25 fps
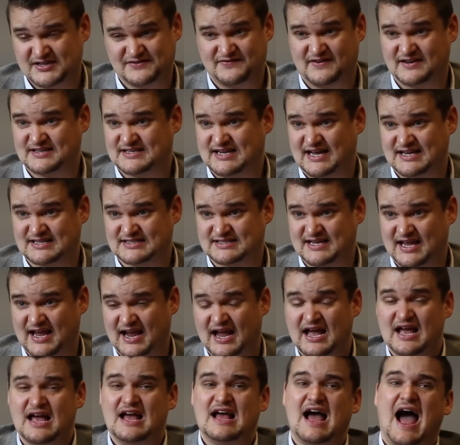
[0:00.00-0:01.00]
That's
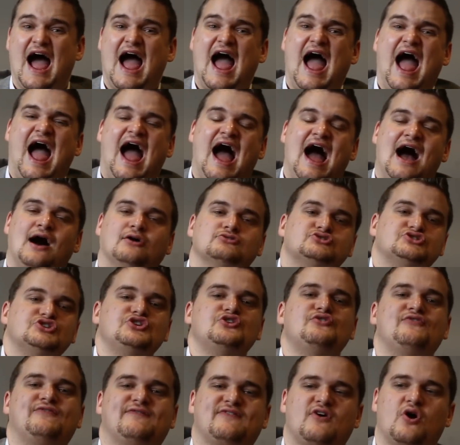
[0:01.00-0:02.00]
fantastic. How
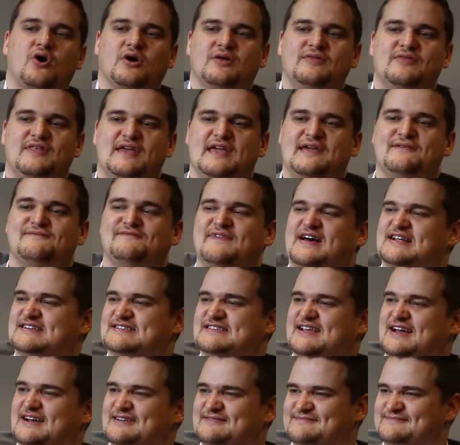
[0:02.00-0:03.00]
do you find the
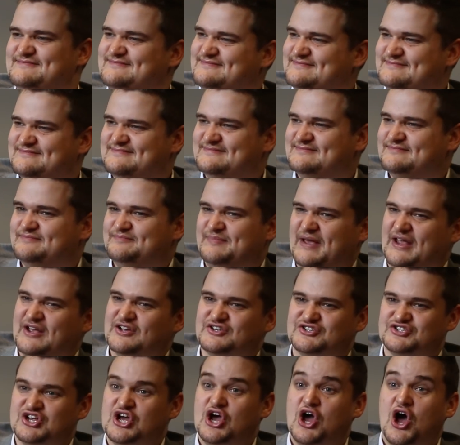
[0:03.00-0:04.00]
investor?
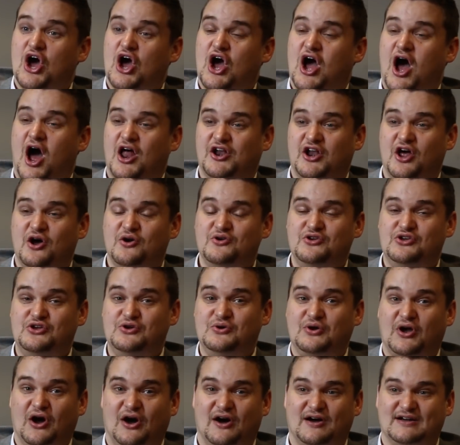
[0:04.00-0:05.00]
Because I know
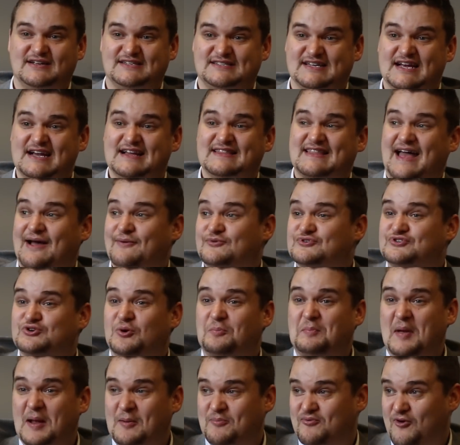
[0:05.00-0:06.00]
you guys, that was
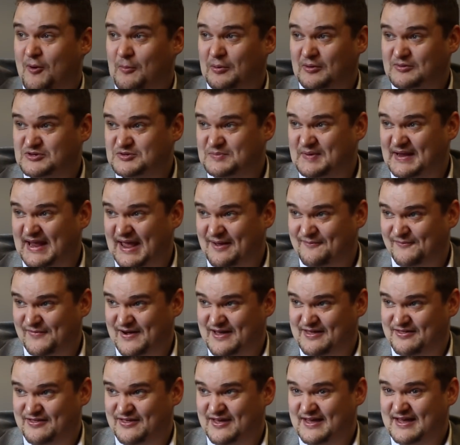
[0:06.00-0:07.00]
your big problem to begin
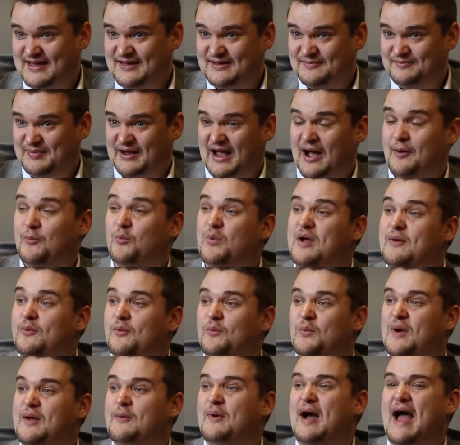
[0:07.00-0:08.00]
with. And
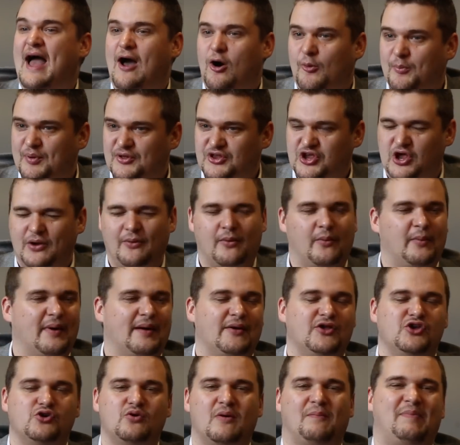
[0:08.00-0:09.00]
we were helping you
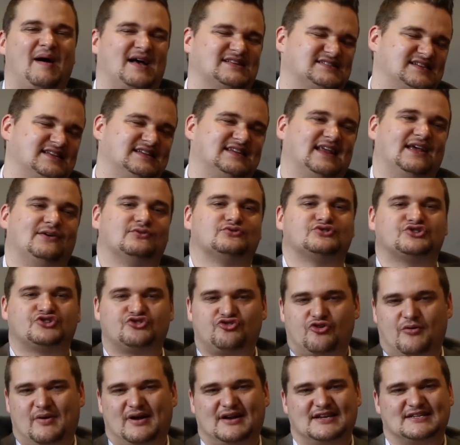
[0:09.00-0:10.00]
and you were passing deals
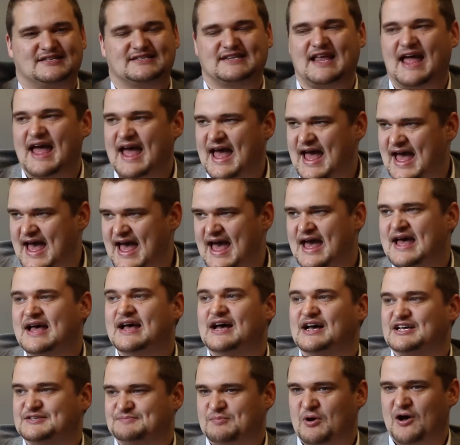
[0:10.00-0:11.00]
through
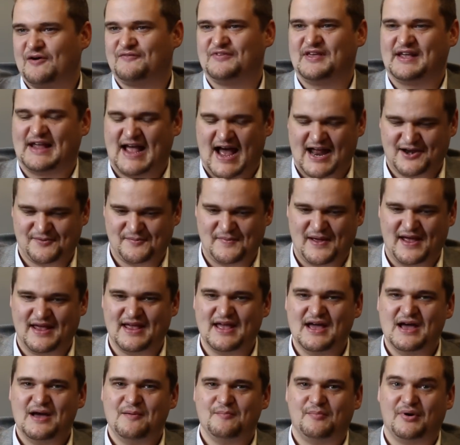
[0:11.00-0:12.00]
Alistair as part of the
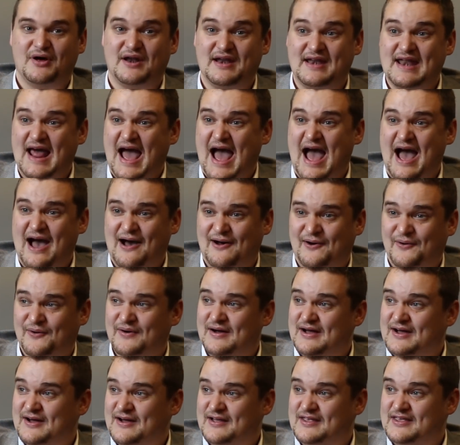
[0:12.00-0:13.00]
academy. But
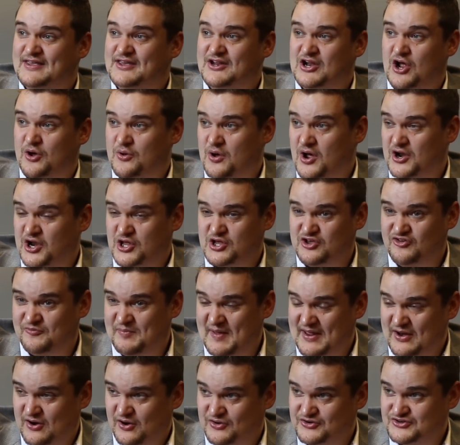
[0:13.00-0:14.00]
now, you know, I know
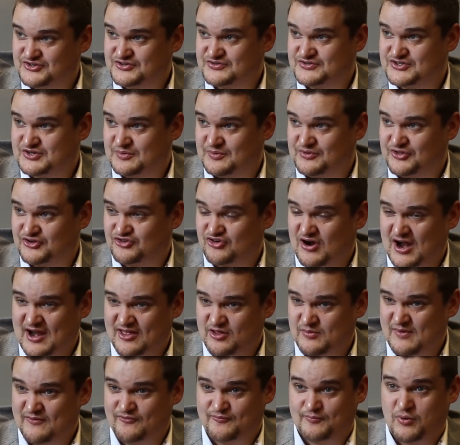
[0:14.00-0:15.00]
you've been on some of the
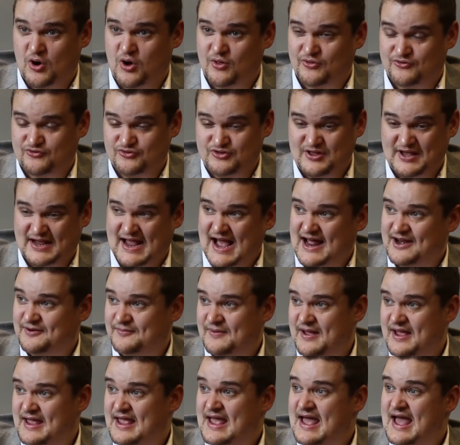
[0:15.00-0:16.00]
training that we've put on through the
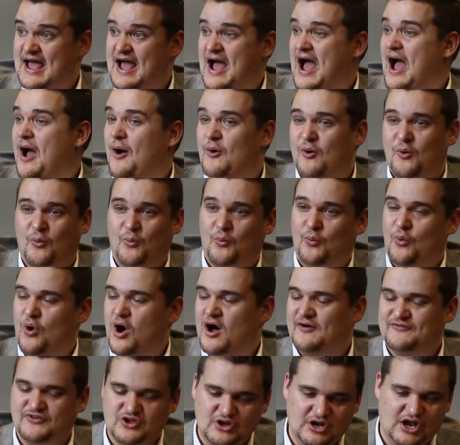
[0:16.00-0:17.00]
academy.
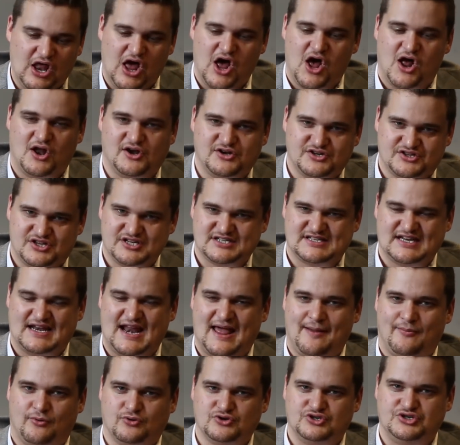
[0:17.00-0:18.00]
What have you learned that's
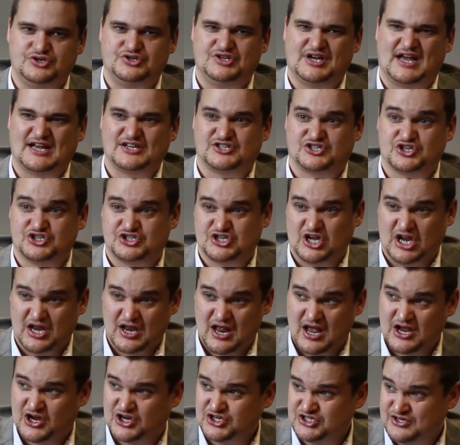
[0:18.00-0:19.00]
enabled you to get such
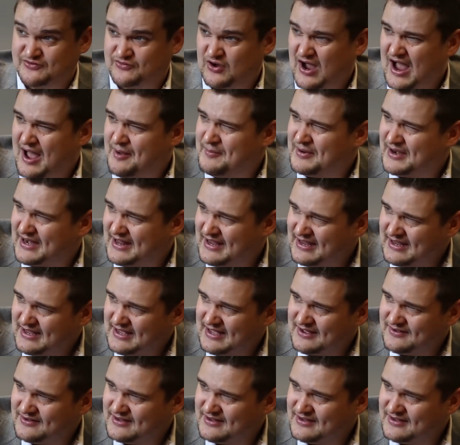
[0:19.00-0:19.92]
a, because you've got how many?